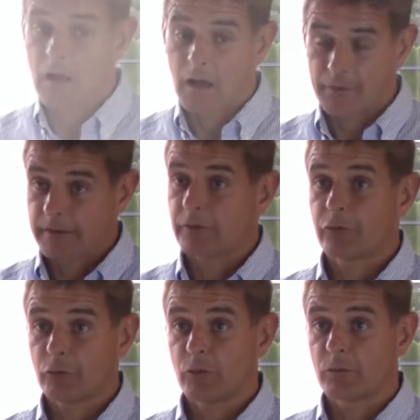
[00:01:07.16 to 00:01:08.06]
I think
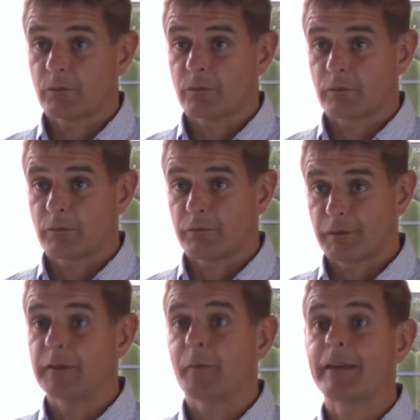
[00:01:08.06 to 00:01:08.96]
there's two
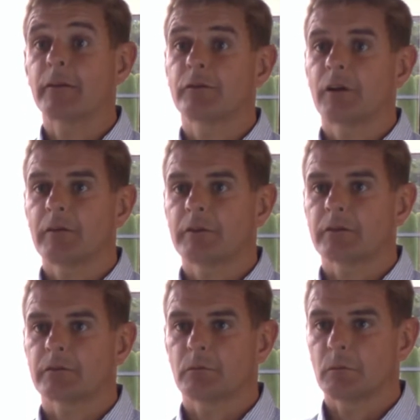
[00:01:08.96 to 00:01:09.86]
fundamental
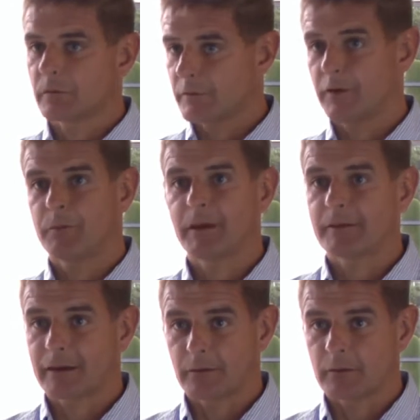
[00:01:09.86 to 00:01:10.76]
drivers, the first
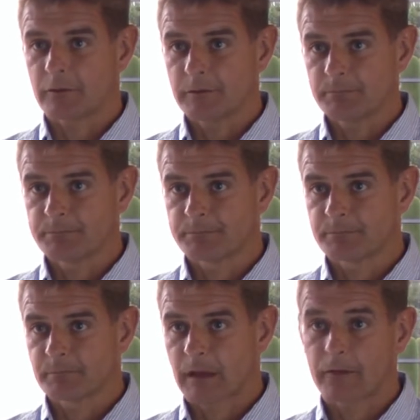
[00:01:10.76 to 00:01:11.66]
being technology
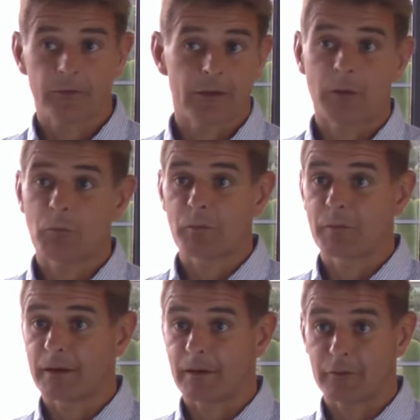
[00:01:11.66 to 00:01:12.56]
and the second one
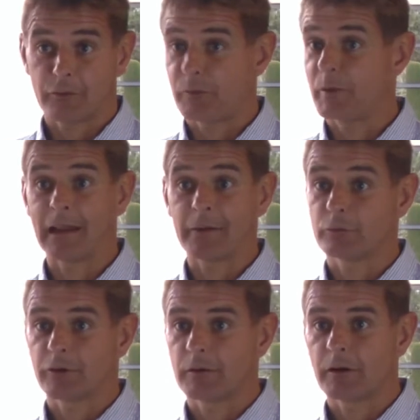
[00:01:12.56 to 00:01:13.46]
being the
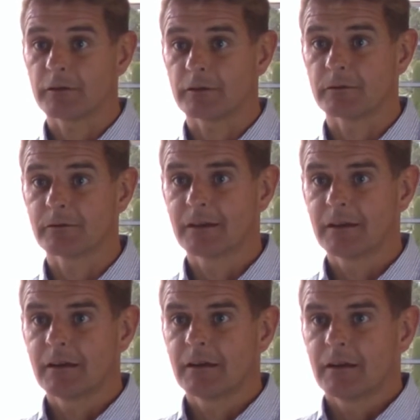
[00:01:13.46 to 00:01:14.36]
millennial generation.
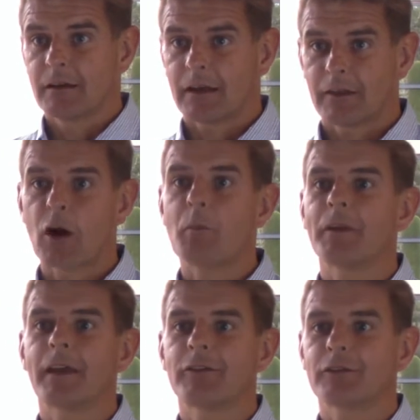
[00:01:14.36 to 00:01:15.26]
And the
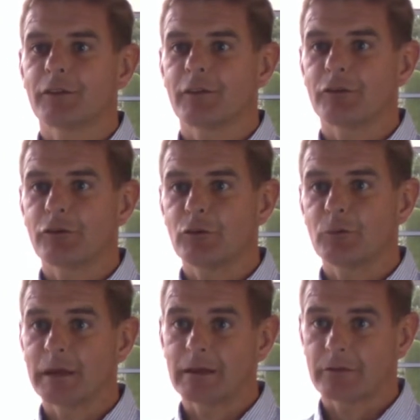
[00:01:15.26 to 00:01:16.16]
combination of the two
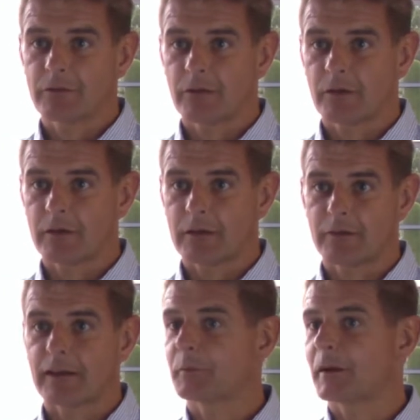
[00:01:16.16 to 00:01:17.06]
means that there's
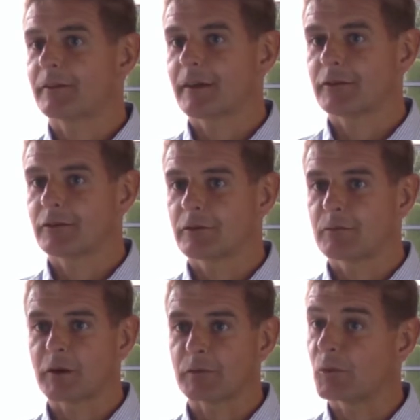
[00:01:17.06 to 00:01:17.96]
an expectations
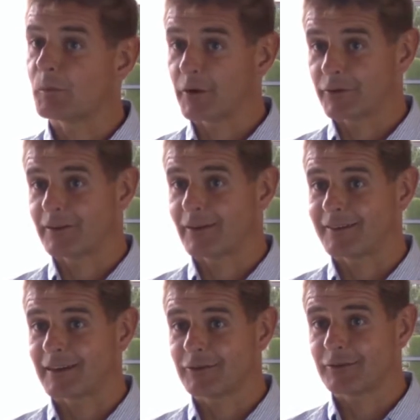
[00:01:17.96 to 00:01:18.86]
of much more
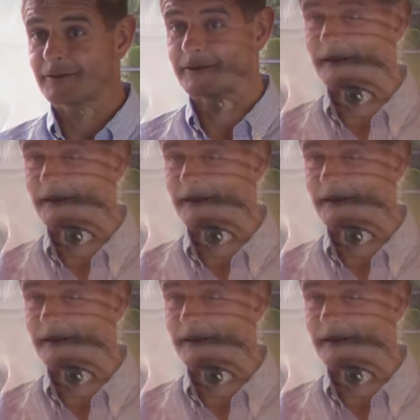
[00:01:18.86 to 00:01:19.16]
personalization,